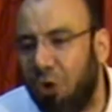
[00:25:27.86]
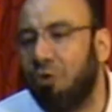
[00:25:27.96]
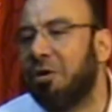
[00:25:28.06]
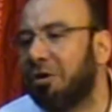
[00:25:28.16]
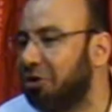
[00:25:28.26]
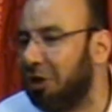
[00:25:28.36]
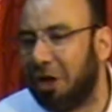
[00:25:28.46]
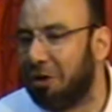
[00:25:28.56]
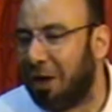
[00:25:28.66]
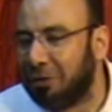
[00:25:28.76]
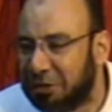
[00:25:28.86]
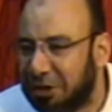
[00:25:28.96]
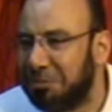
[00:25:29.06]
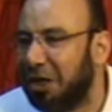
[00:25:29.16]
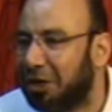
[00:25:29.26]
Umar radiallahu anhu
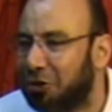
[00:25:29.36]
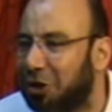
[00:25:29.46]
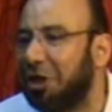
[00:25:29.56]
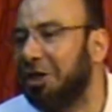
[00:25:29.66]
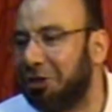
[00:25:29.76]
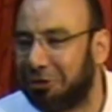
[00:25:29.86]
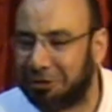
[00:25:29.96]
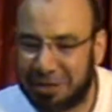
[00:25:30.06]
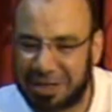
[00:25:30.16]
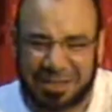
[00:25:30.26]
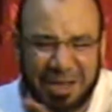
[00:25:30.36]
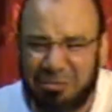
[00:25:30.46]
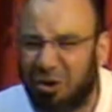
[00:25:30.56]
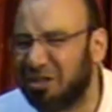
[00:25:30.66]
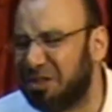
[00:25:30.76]
did make it clear, the
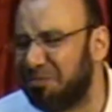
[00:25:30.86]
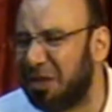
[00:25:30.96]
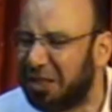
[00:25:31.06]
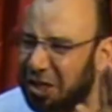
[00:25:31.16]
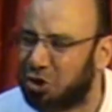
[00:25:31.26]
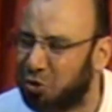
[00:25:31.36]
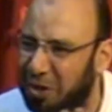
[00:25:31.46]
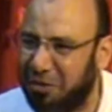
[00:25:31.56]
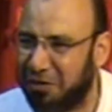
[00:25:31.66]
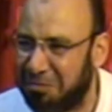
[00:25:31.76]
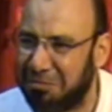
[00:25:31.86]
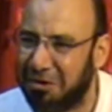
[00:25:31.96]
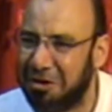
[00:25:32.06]
same concept that each one of them